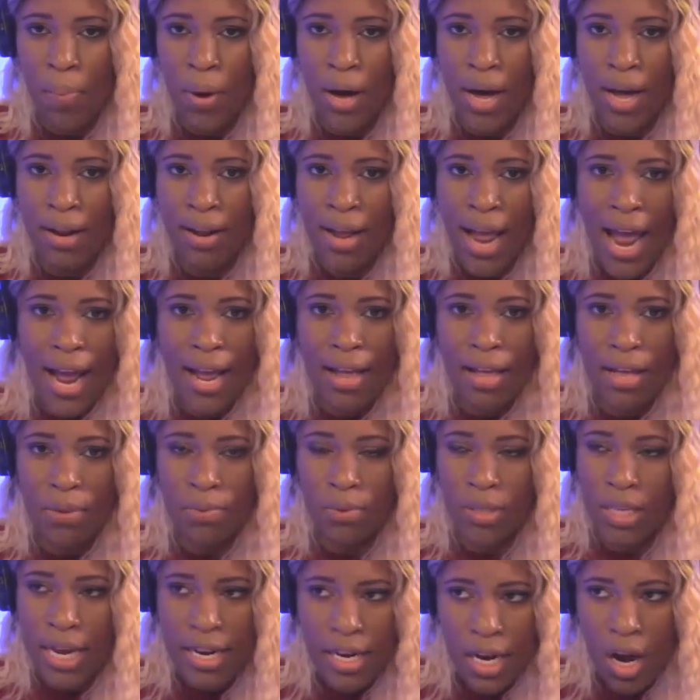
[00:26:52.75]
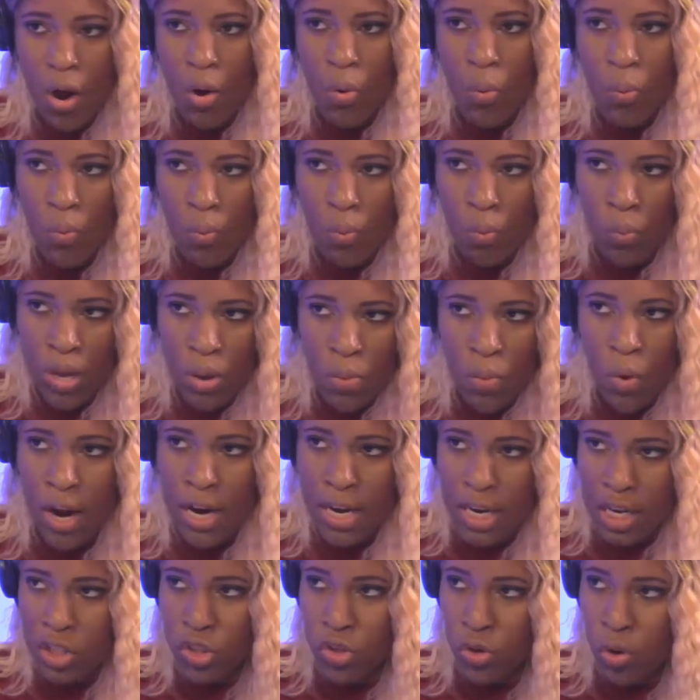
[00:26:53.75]
But hey, it was like, no, we
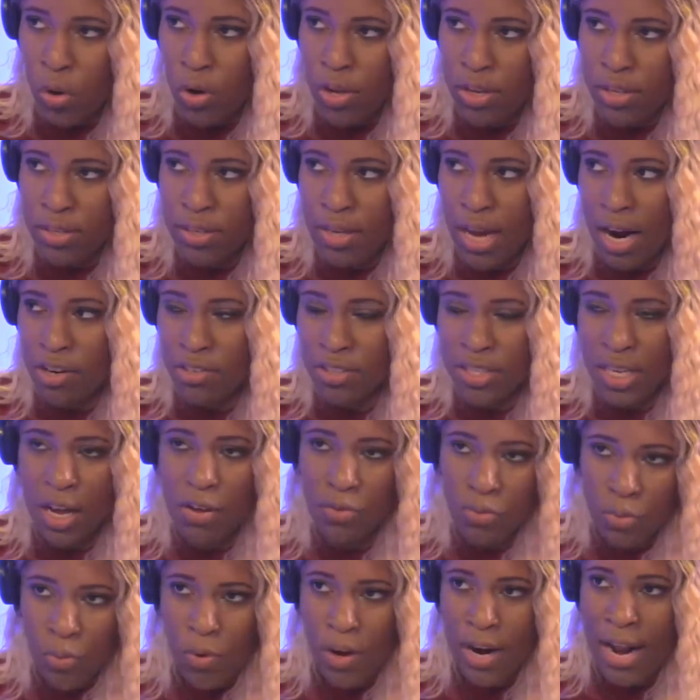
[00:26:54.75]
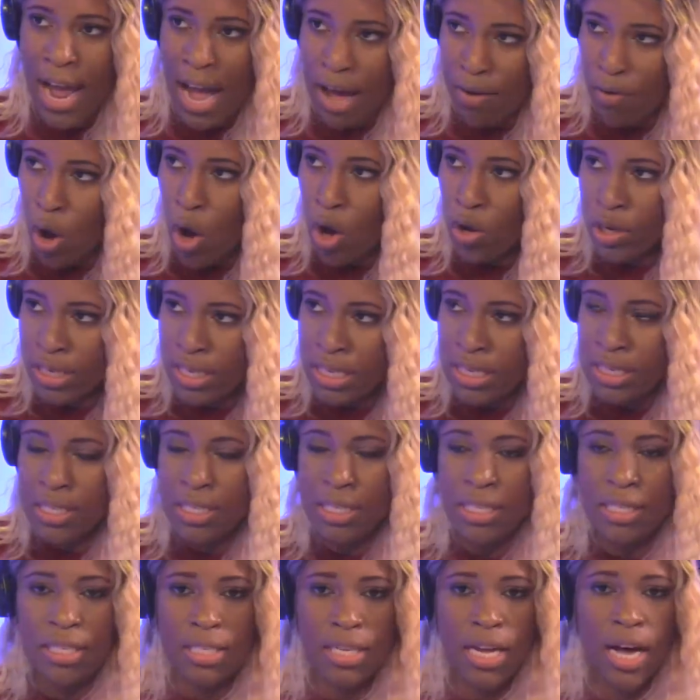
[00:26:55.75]
want to control it ourselves. We want to have all
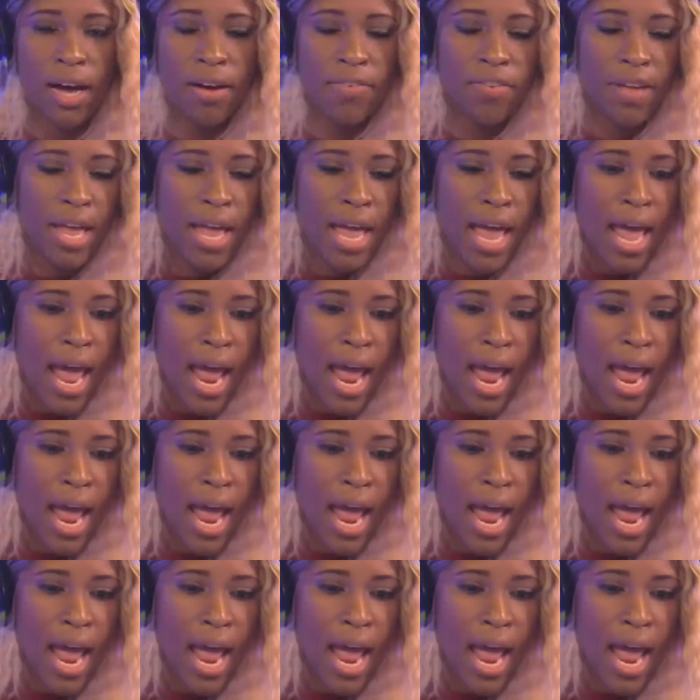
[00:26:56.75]
DC stuff.